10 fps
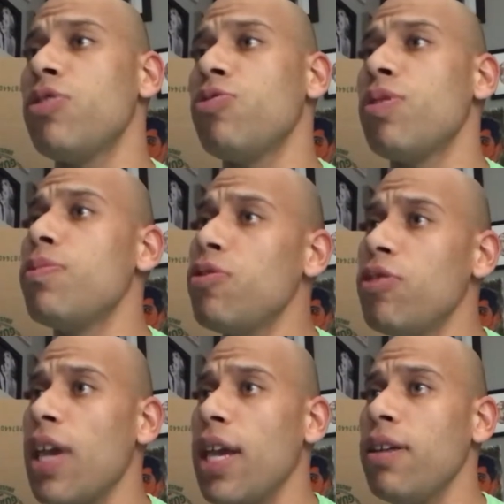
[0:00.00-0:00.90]
to
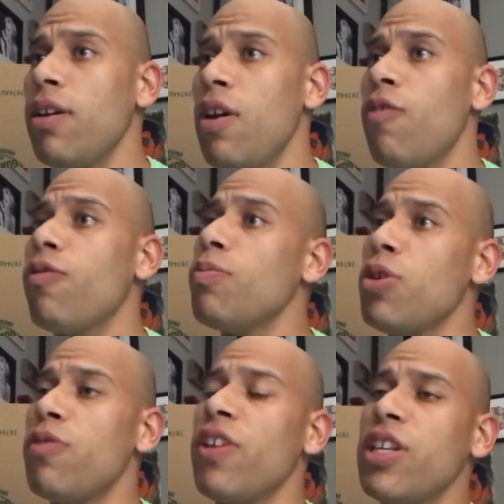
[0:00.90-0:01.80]
communicate from
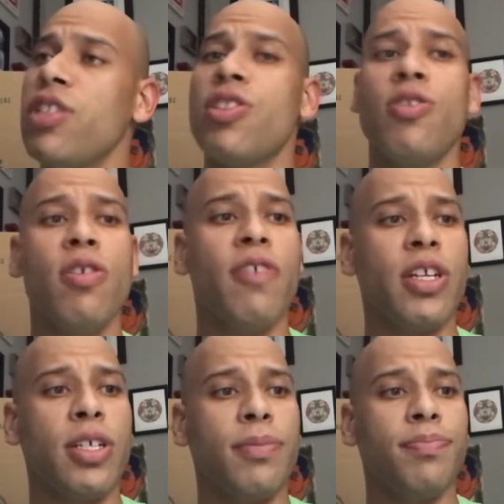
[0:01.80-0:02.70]
nerve ending to nerve
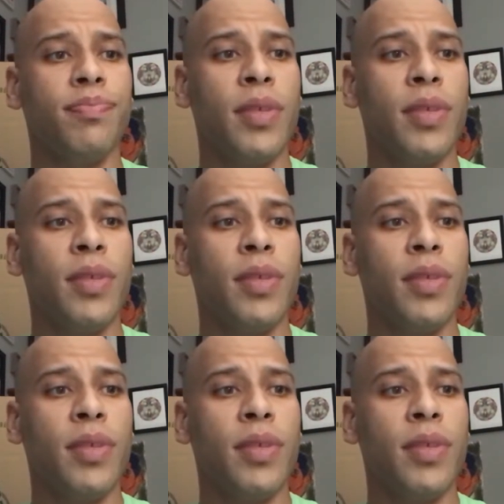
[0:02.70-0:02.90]
ending.